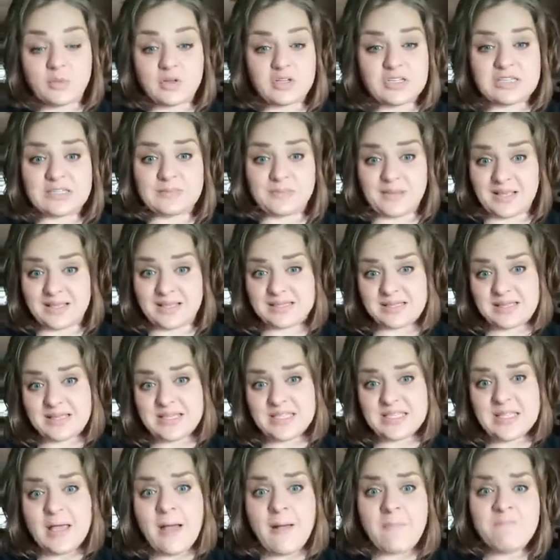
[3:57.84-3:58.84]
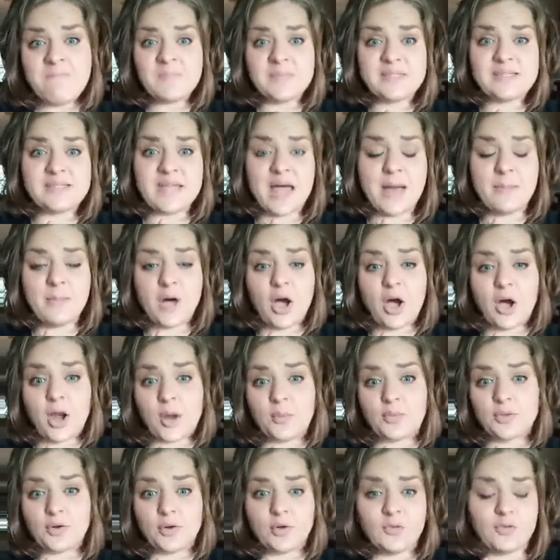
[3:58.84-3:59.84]
species. Some are
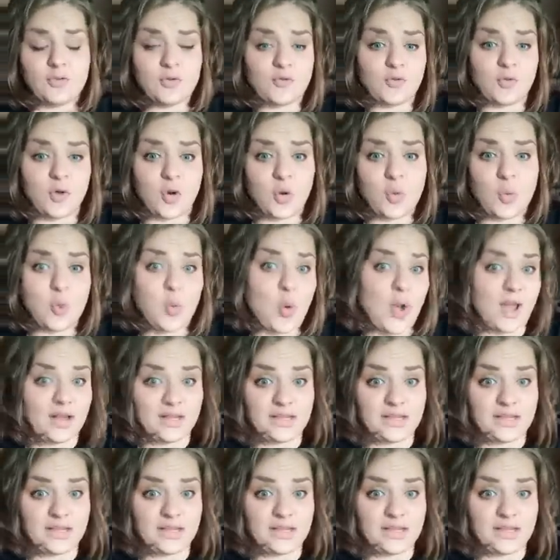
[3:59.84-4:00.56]
approved for 1